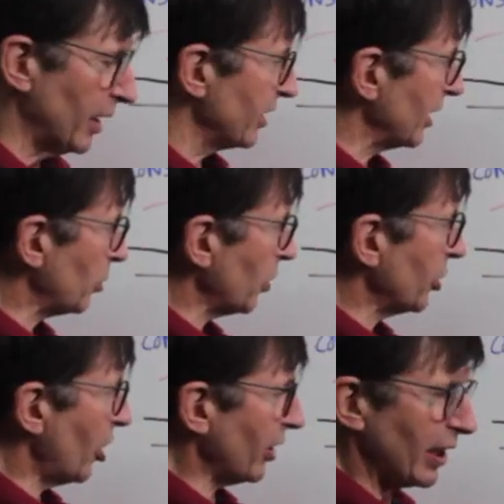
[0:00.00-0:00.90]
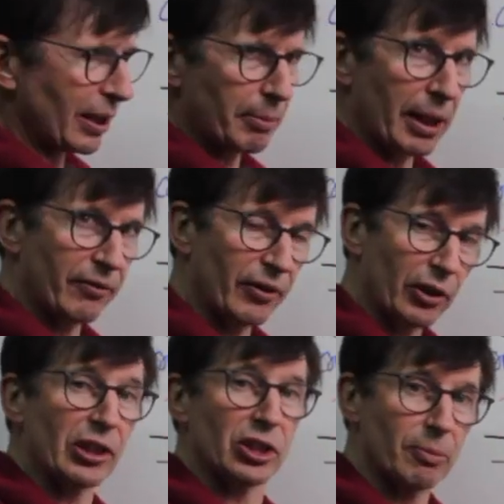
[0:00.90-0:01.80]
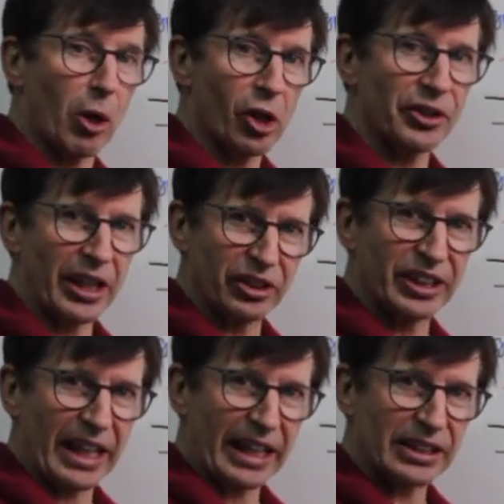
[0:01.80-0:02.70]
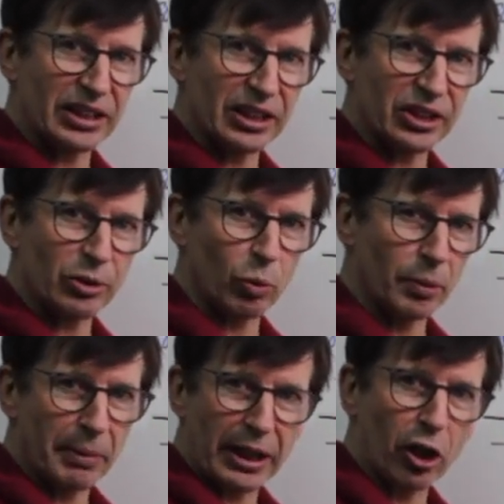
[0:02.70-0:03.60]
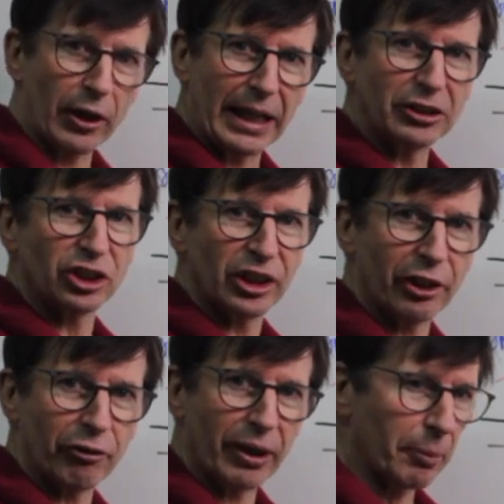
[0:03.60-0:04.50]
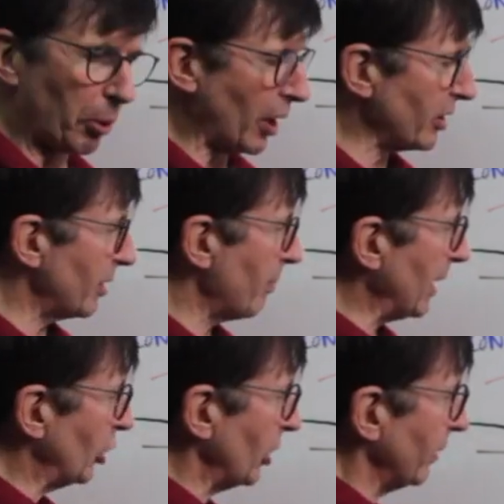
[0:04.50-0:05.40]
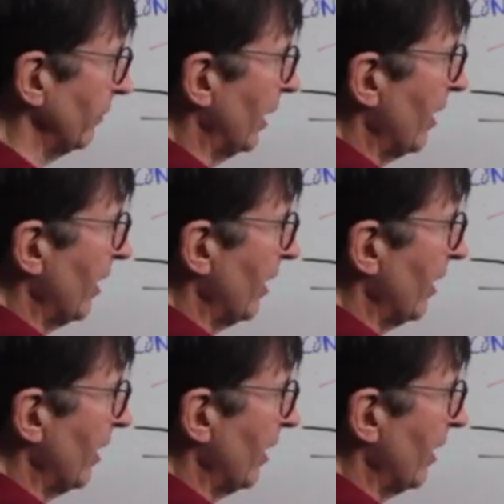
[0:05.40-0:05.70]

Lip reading: Since we're talking about very small delta x's, we'll make our engineering approximation